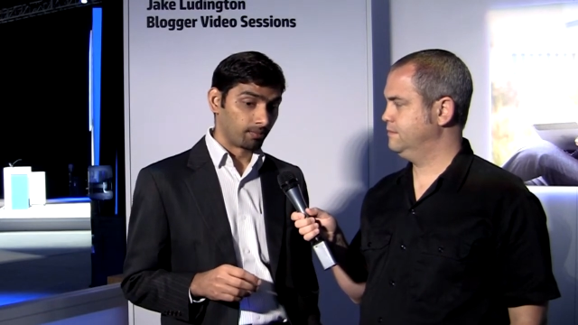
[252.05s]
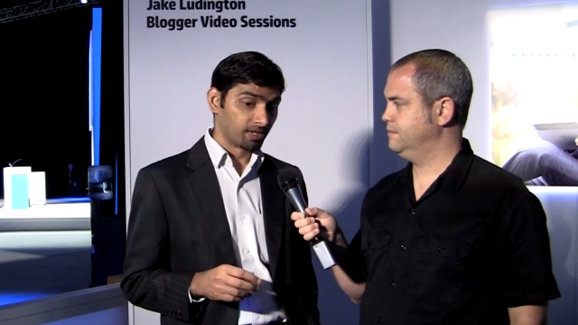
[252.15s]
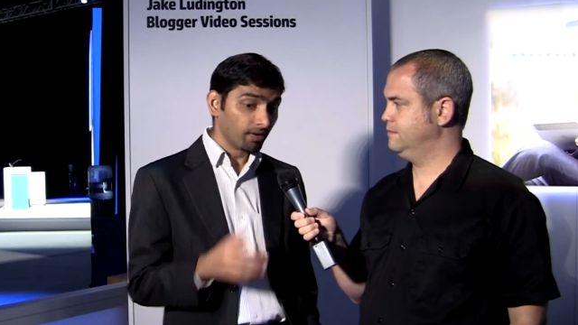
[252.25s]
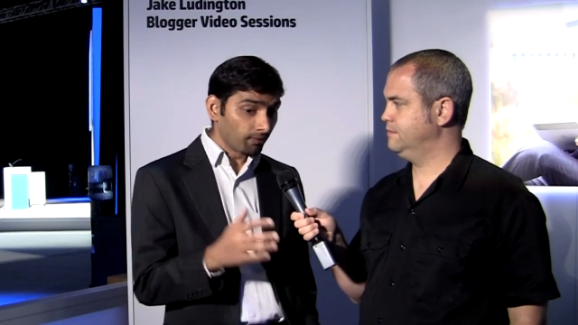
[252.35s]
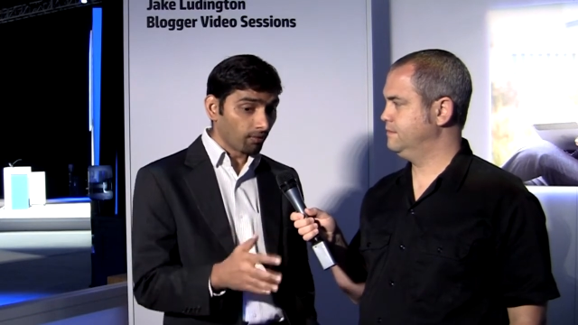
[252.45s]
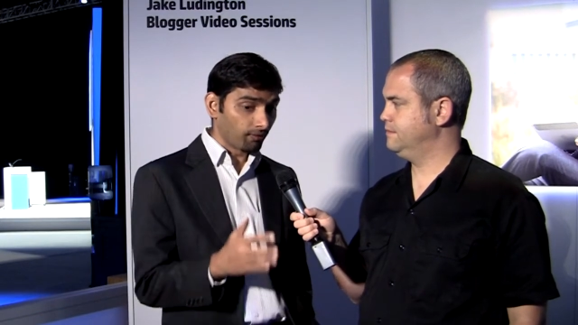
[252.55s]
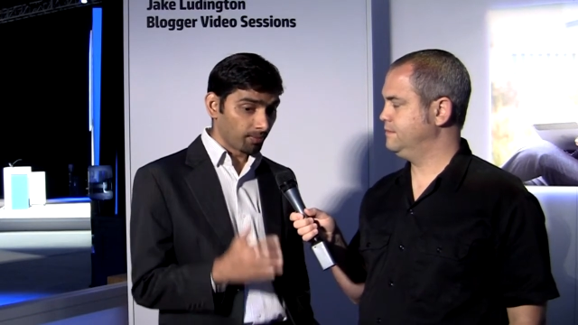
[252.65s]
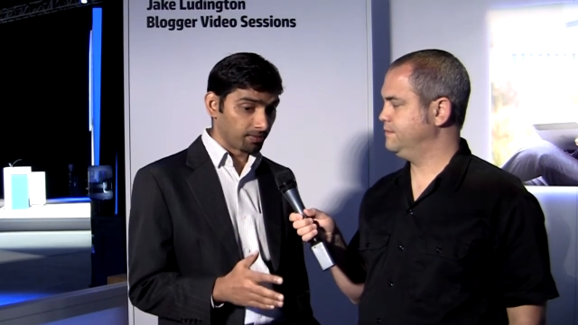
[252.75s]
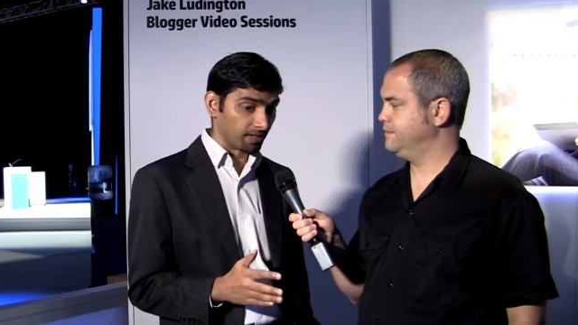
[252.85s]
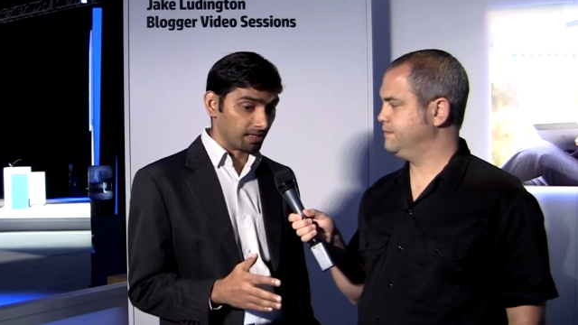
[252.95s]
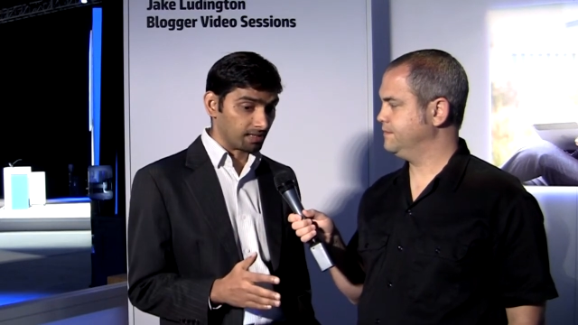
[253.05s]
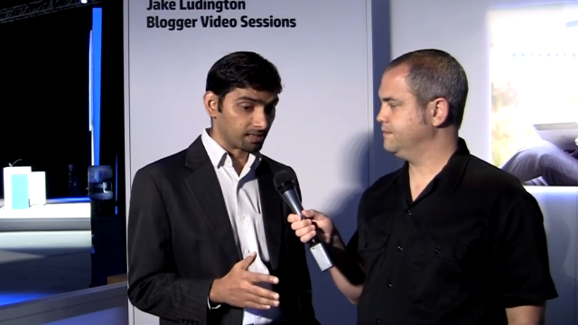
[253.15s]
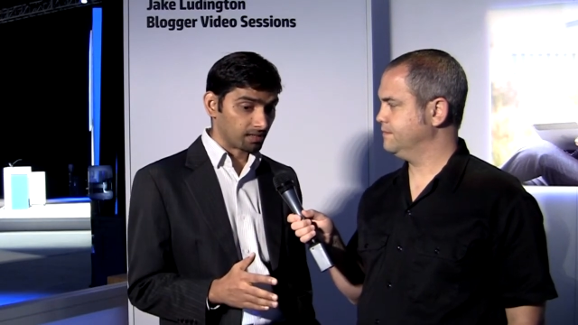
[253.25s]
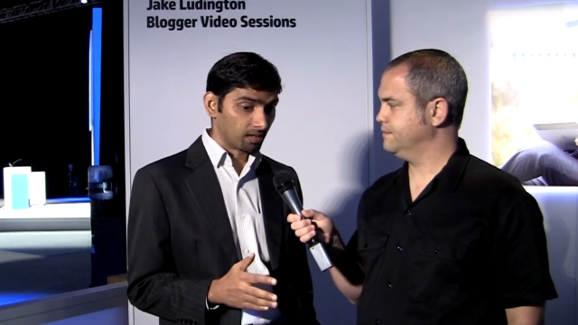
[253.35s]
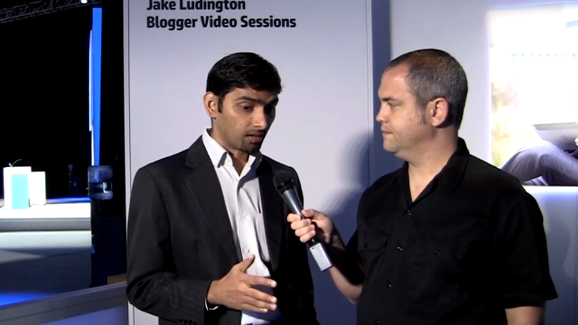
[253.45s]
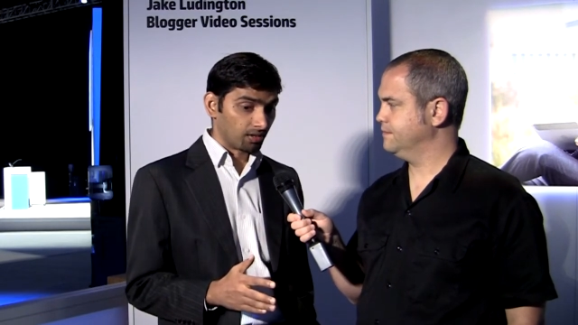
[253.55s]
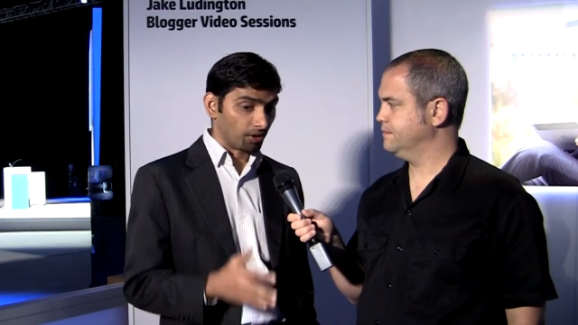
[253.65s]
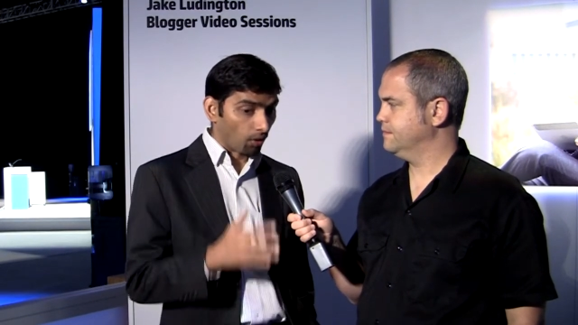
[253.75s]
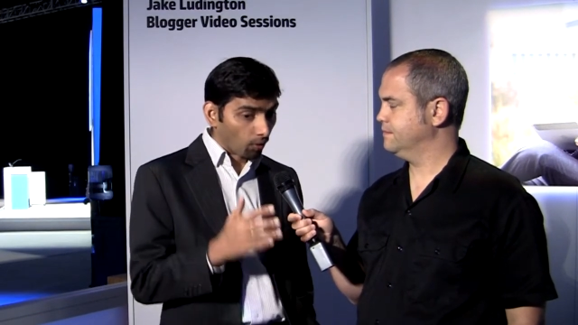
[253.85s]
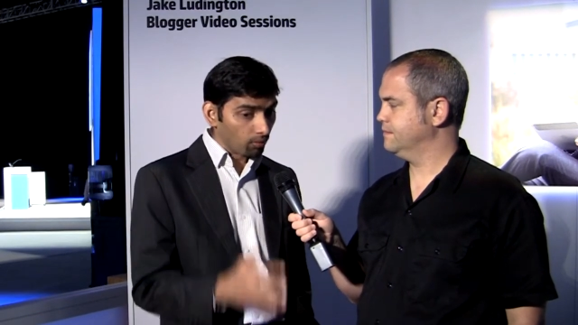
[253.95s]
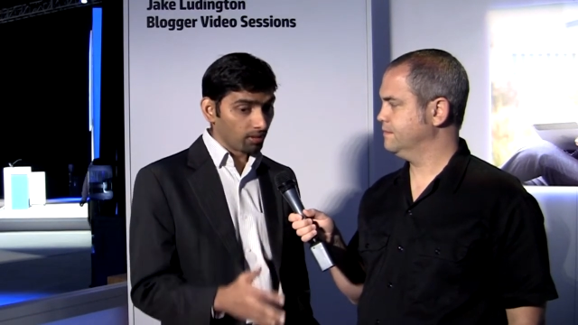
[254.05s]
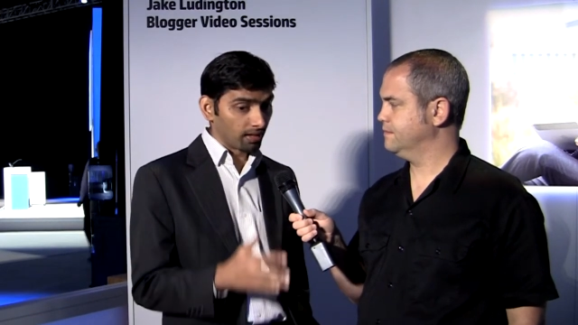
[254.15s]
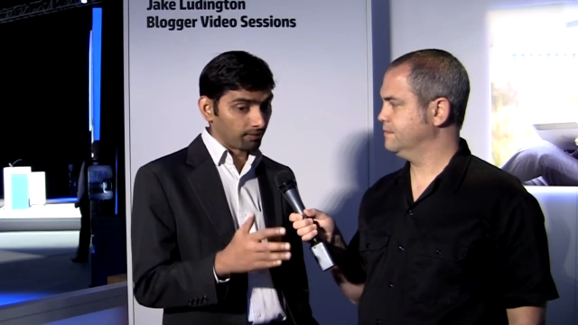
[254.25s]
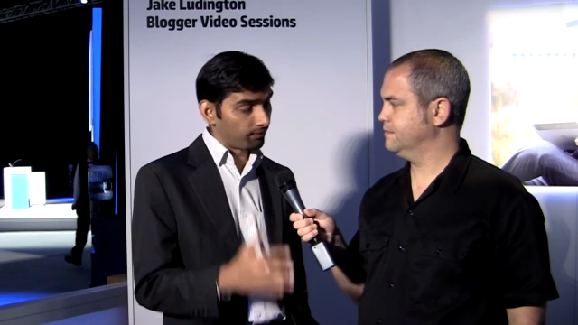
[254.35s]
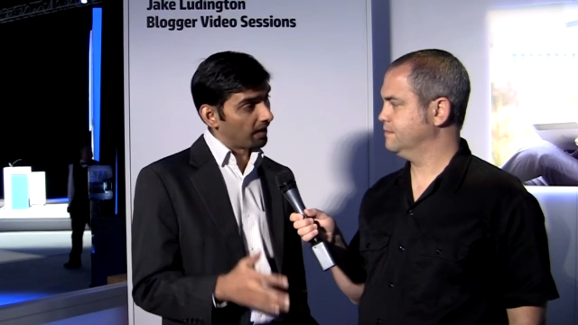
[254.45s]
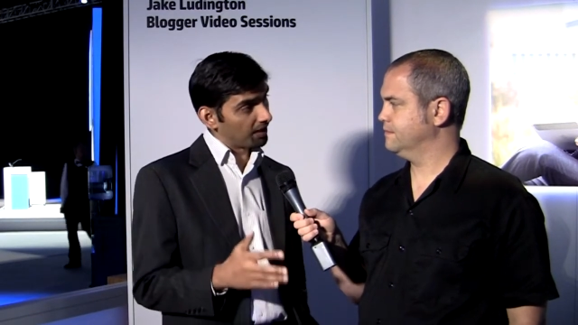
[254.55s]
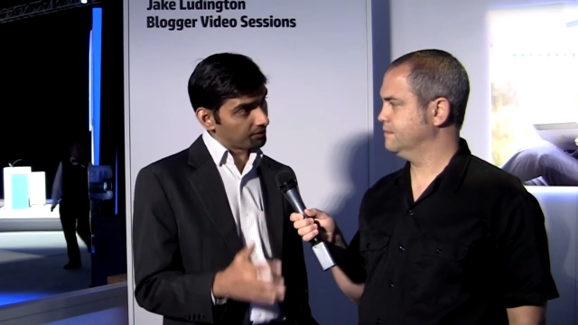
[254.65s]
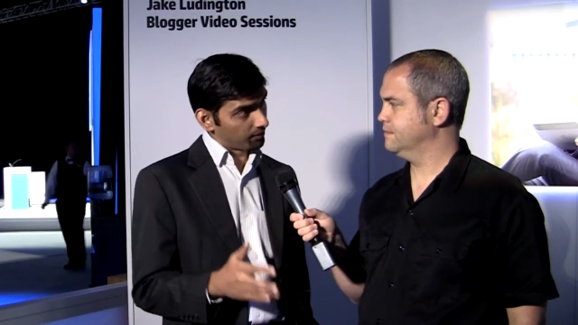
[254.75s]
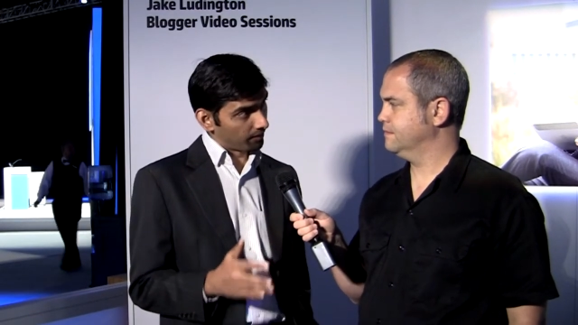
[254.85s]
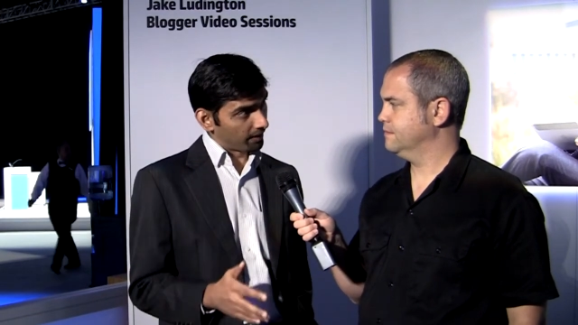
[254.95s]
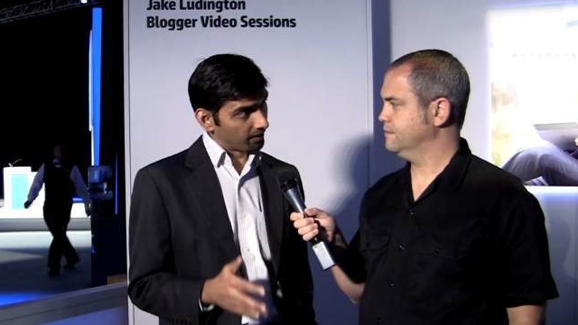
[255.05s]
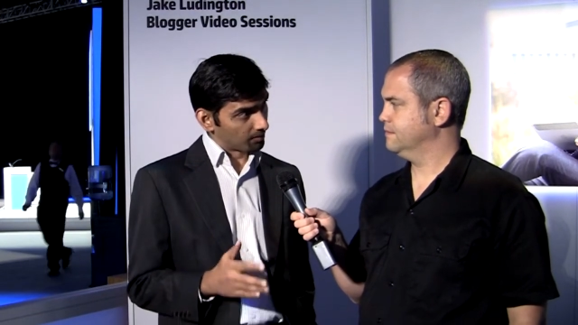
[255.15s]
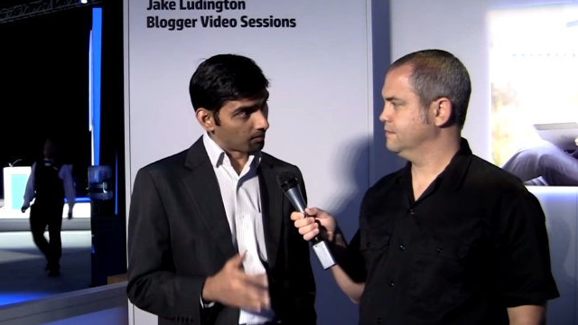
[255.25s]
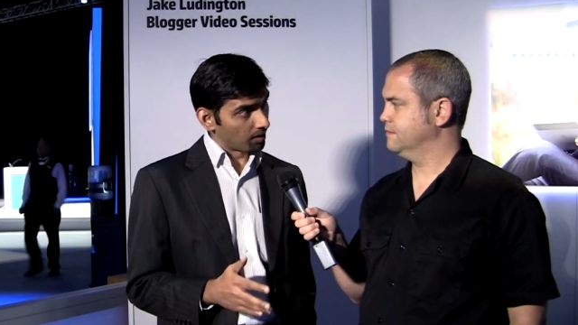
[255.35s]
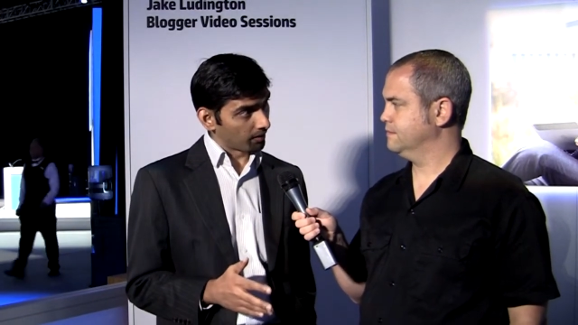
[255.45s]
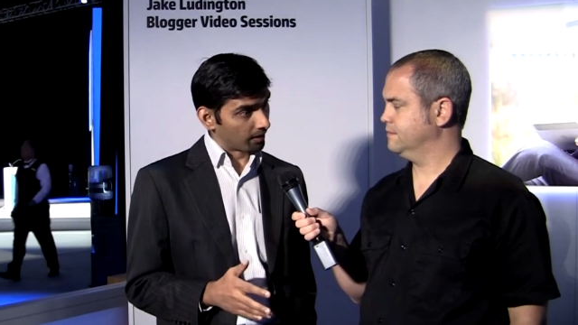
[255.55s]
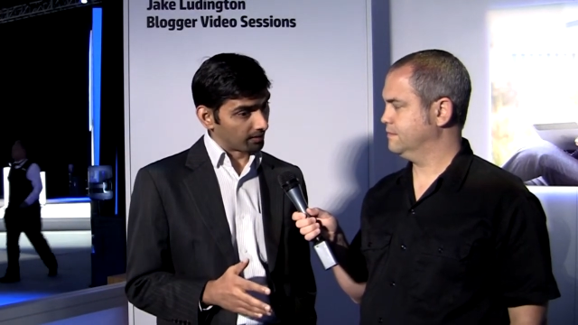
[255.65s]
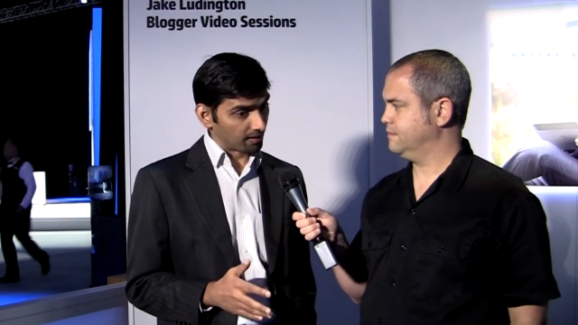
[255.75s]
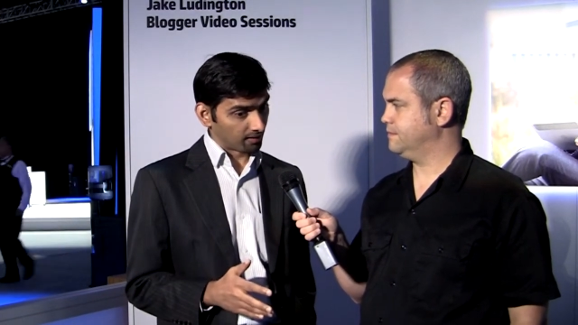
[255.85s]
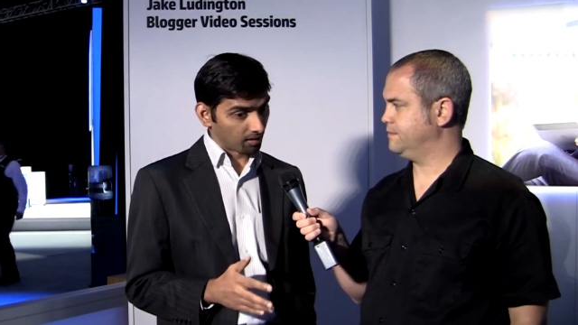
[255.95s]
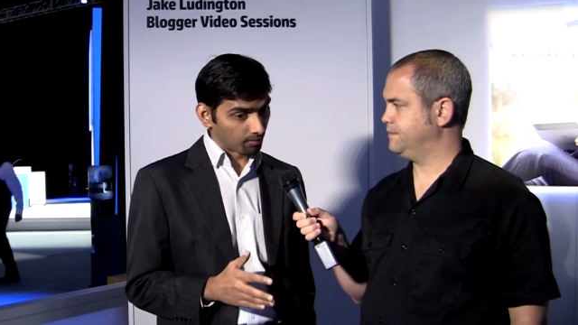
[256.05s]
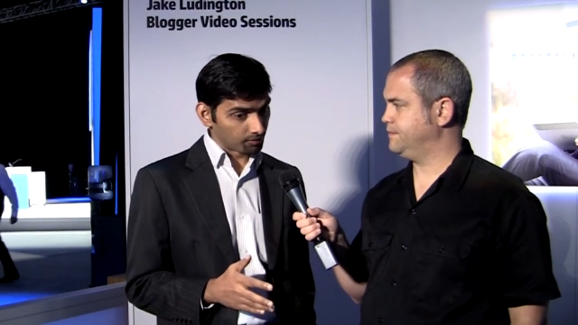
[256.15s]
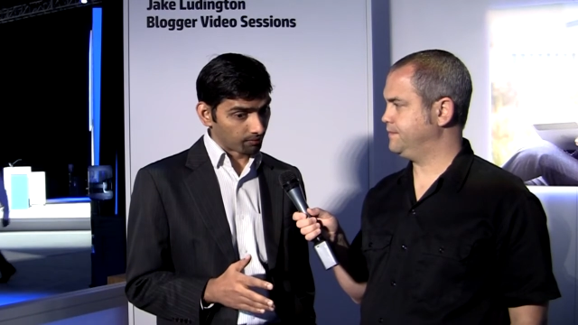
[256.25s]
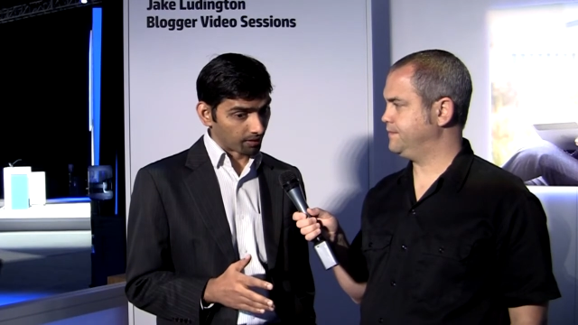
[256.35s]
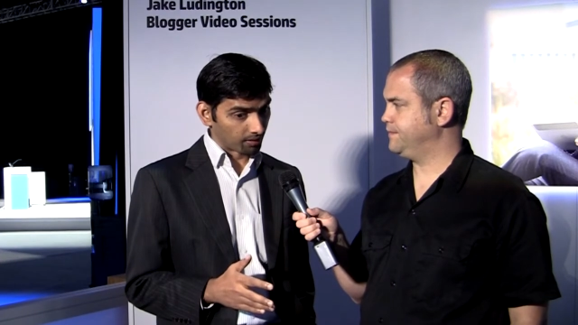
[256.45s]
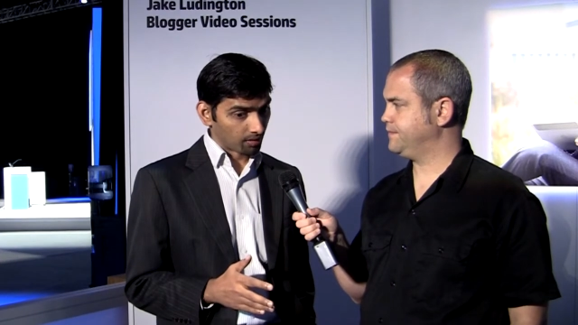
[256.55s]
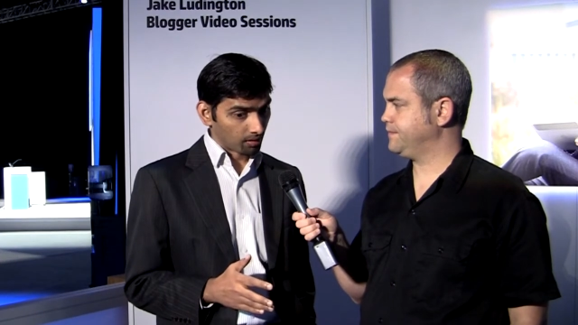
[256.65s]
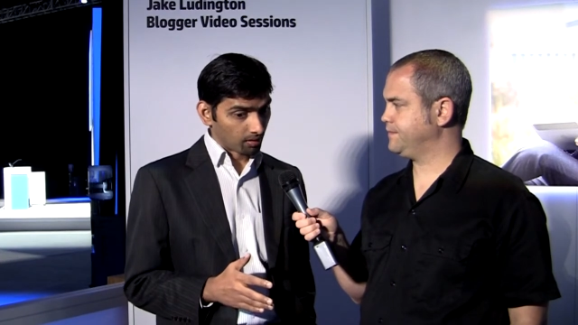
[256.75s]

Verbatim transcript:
Speaker 1: seventy-four fifty is the only flash array in the market that comes with,